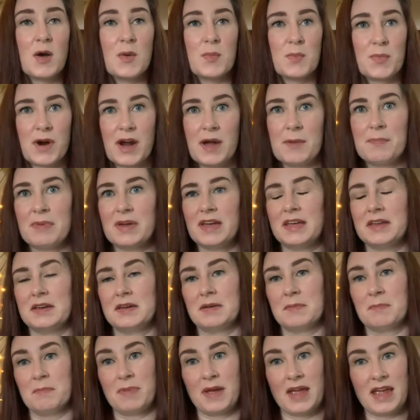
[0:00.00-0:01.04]
prep and
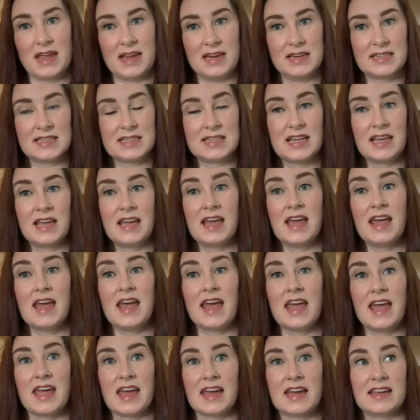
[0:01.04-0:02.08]
paint
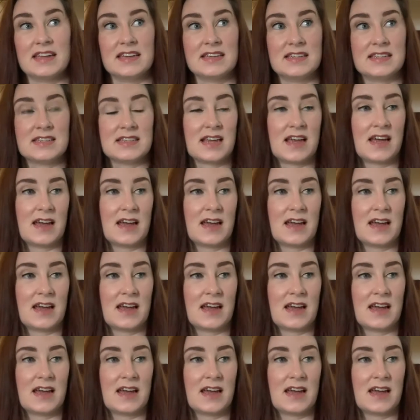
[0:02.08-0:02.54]
and